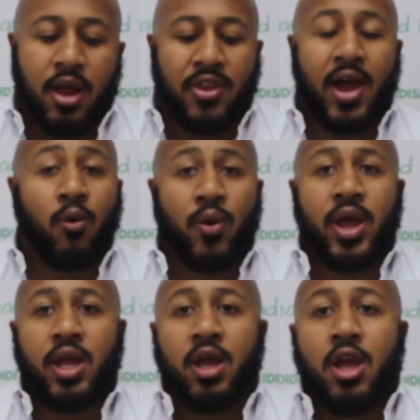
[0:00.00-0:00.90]
That
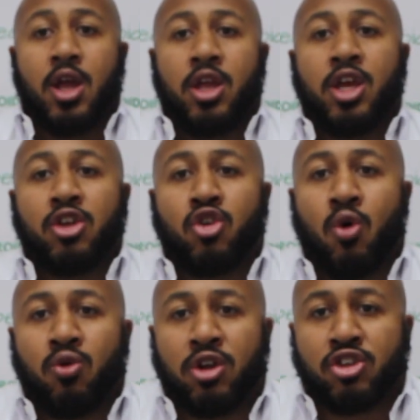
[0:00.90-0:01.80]
way you
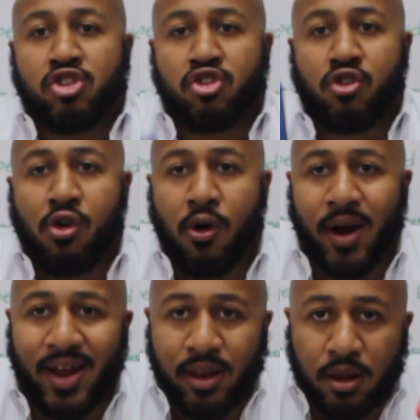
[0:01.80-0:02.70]
don't
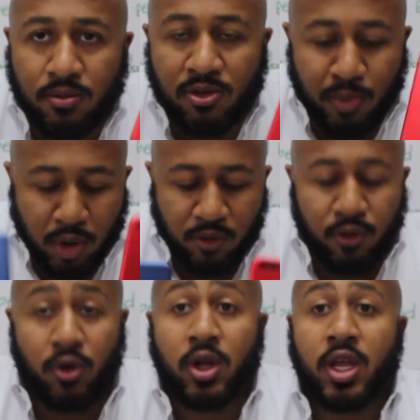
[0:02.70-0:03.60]
destroy this
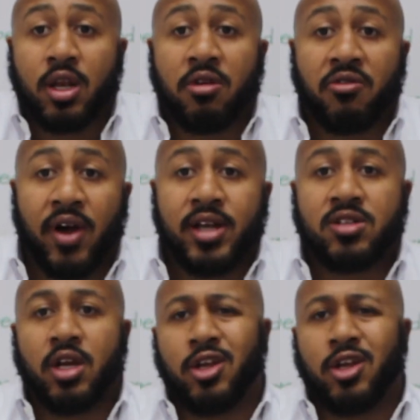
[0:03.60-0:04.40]
beautiful looking device,